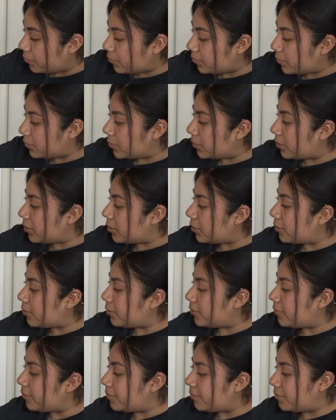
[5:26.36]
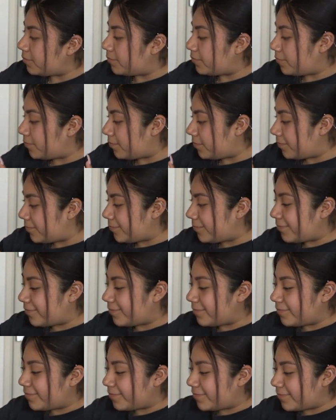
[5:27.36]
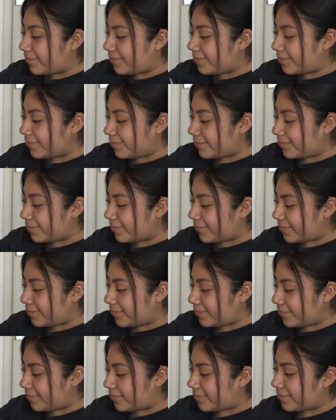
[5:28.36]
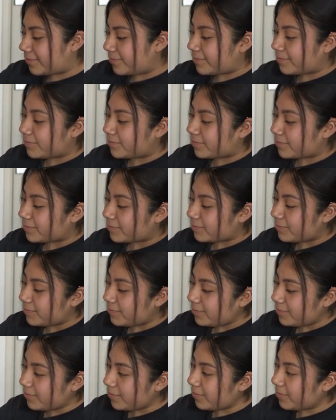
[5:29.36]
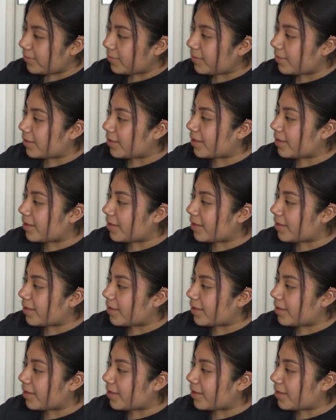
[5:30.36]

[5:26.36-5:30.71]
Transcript: Nothing is said.